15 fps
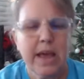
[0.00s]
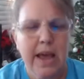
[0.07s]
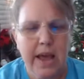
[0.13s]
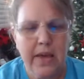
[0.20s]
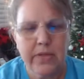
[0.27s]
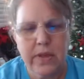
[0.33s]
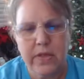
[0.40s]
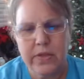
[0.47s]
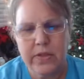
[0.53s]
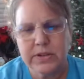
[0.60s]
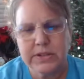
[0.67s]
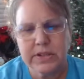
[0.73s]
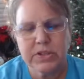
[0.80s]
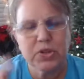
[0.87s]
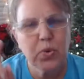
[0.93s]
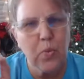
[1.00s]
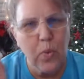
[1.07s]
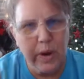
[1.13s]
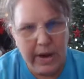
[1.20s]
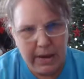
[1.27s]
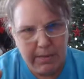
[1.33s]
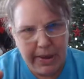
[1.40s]
And then there's a
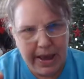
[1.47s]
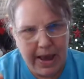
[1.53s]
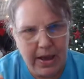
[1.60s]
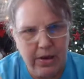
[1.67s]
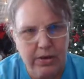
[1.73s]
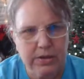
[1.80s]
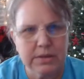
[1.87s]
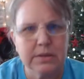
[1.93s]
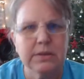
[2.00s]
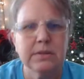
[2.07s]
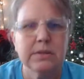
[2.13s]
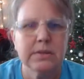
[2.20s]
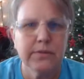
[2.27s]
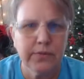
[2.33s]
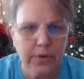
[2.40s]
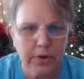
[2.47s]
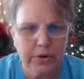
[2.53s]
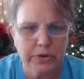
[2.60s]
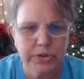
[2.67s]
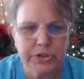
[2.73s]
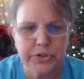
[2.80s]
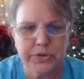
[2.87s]
20-pound photo
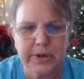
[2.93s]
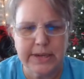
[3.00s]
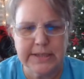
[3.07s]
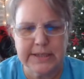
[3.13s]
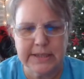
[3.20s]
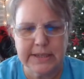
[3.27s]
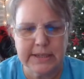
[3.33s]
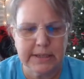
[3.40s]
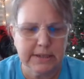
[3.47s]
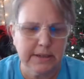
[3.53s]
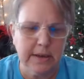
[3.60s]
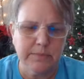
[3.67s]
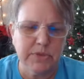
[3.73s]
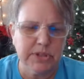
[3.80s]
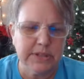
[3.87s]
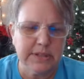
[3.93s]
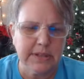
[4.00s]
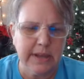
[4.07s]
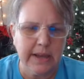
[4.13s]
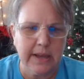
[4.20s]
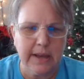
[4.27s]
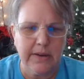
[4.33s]
shoot I did. I'm just
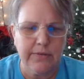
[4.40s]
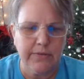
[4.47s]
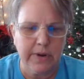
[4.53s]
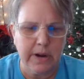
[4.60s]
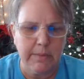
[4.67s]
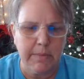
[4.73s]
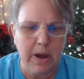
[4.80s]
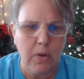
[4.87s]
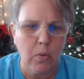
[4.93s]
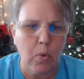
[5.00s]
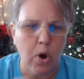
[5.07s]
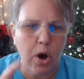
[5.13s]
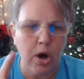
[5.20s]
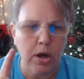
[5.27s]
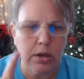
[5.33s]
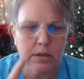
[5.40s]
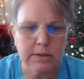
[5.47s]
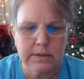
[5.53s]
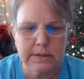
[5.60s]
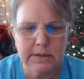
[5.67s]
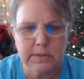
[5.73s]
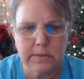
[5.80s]
like in front of my wall
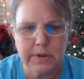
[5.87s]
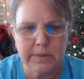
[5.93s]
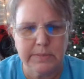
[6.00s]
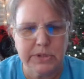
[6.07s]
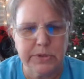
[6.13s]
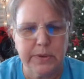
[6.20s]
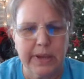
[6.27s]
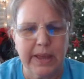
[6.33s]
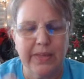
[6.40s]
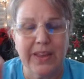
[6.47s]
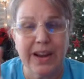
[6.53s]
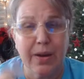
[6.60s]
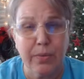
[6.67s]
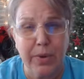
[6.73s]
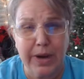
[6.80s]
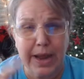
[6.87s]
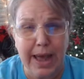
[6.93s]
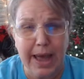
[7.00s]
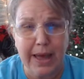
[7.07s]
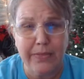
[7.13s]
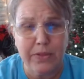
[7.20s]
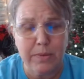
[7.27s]
is what I'm doing. And then I want to
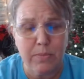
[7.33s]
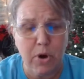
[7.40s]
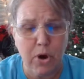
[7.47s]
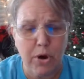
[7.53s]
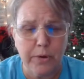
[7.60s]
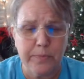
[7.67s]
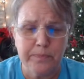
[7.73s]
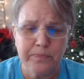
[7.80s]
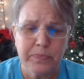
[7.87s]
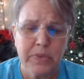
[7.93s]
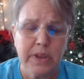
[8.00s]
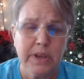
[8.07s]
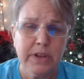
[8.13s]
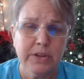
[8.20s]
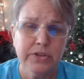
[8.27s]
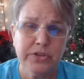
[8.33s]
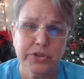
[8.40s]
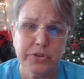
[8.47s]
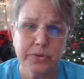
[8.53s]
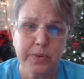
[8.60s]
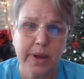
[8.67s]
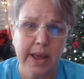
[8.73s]
add them all
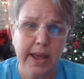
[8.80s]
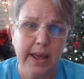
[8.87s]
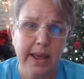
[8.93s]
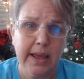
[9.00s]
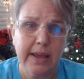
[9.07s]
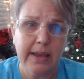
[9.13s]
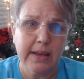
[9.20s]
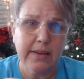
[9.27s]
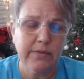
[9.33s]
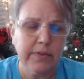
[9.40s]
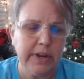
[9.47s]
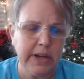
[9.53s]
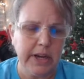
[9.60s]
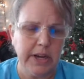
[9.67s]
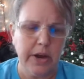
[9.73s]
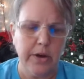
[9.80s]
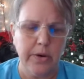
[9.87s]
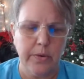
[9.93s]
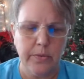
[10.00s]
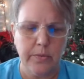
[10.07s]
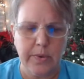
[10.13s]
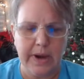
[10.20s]
to a
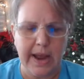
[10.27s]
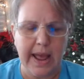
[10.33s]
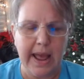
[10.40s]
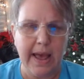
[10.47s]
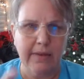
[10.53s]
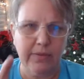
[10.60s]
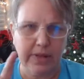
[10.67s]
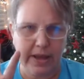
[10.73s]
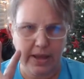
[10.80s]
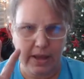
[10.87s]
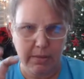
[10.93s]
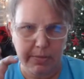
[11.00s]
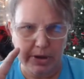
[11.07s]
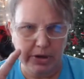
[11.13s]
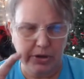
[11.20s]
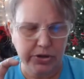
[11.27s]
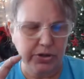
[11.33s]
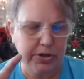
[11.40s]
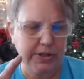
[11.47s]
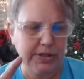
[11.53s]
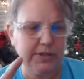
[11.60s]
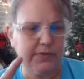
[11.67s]
video when I have like a bigger
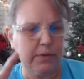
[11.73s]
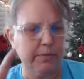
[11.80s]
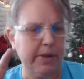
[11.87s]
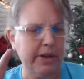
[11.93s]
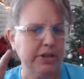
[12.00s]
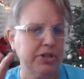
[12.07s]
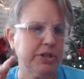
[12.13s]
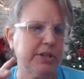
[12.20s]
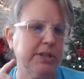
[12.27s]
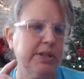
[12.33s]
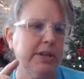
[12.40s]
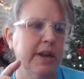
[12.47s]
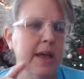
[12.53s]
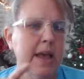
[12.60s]
transformation.